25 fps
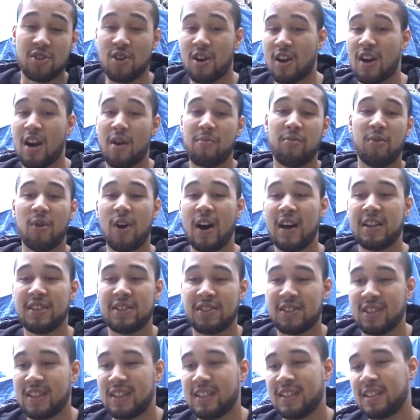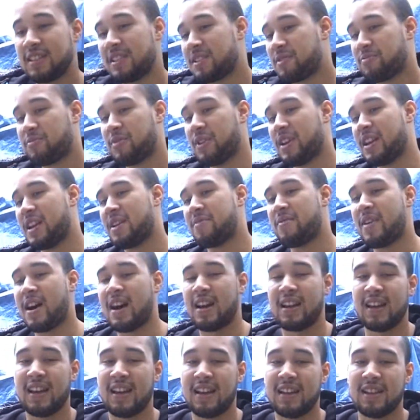I just got a couple hundred and just put them
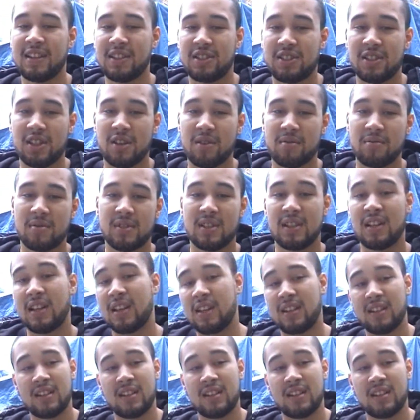out there in the shops.